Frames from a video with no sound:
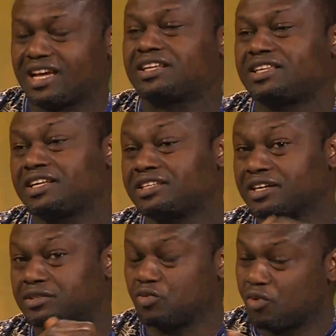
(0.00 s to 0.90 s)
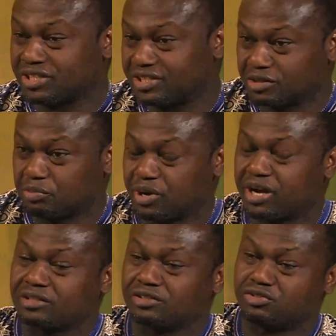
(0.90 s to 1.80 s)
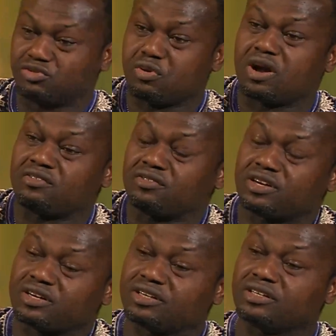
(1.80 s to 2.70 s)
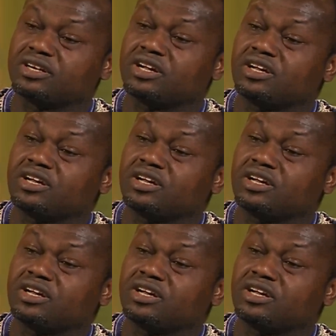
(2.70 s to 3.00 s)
Yeah, then on the western part, you have